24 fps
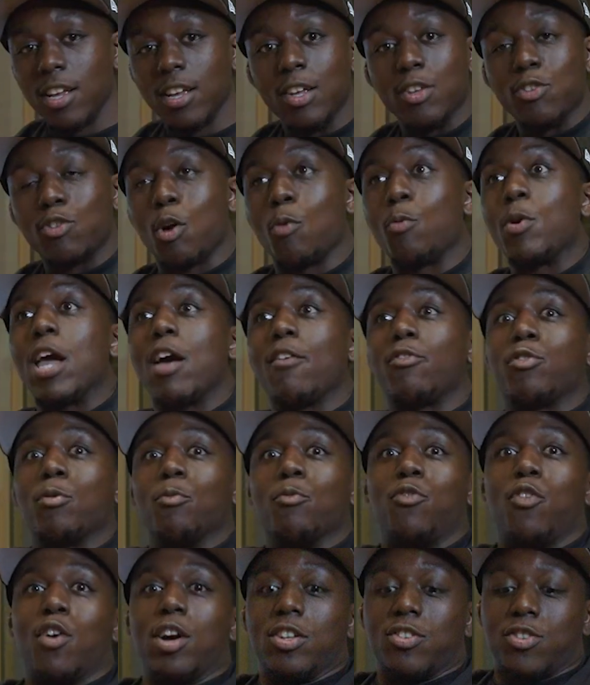So we have some
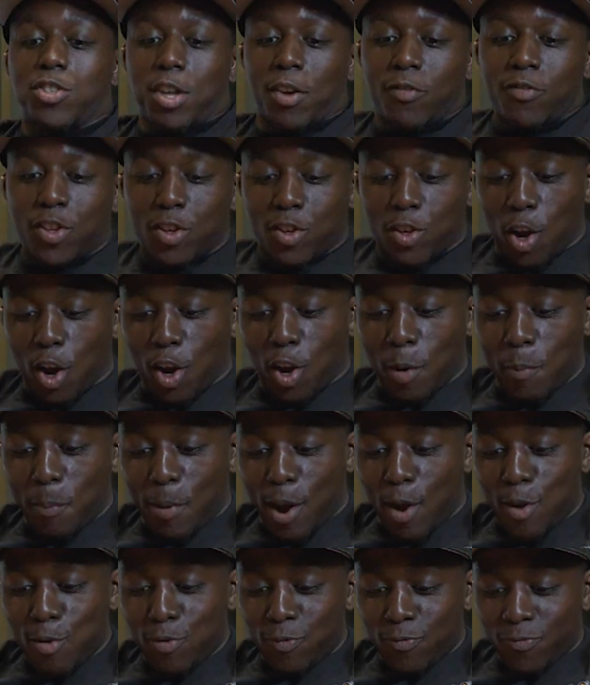fun stuff to talk
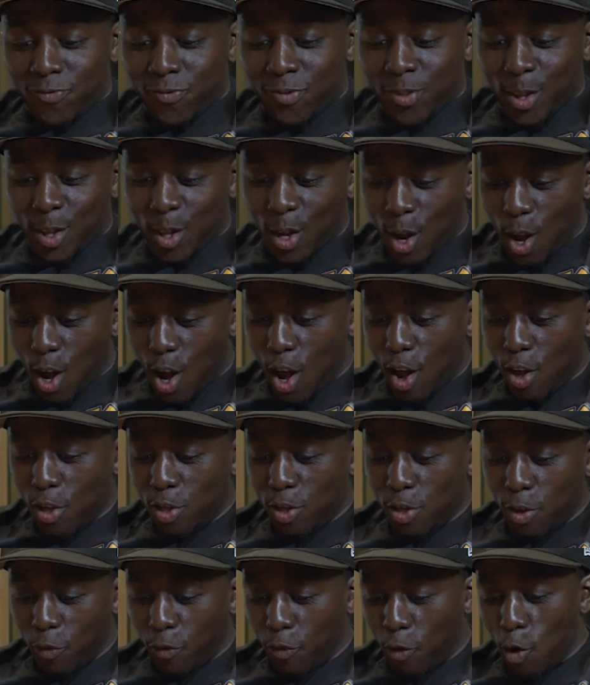about.
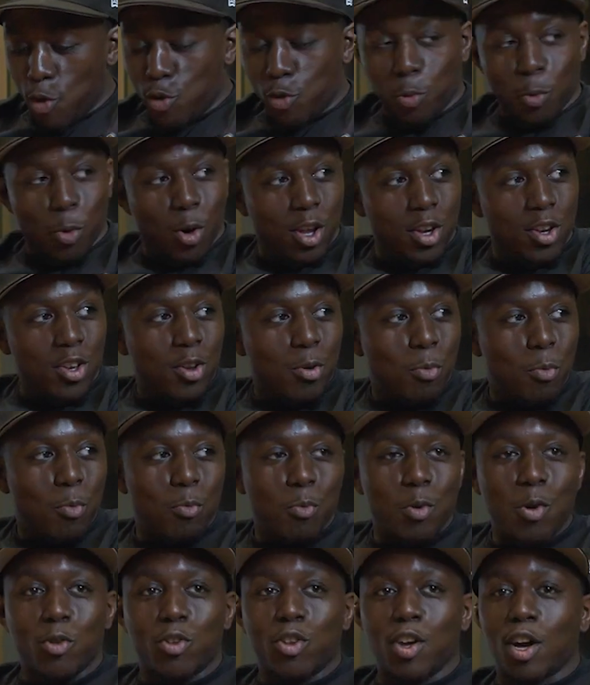The first one,
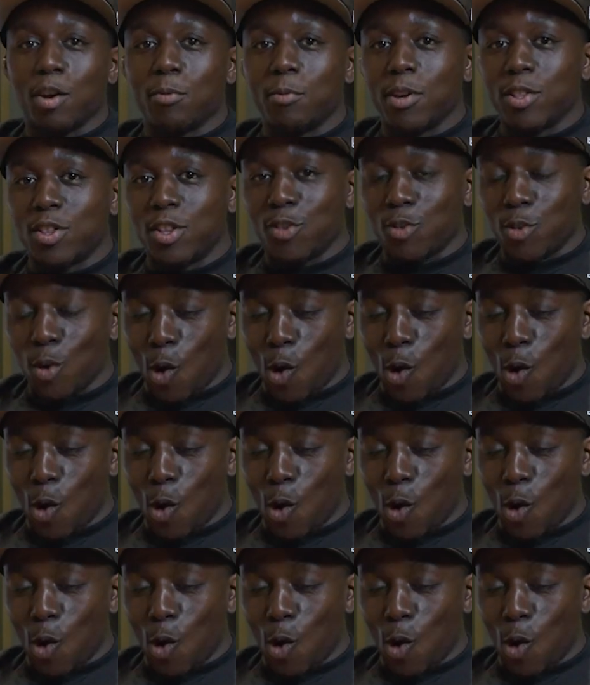we were talking about this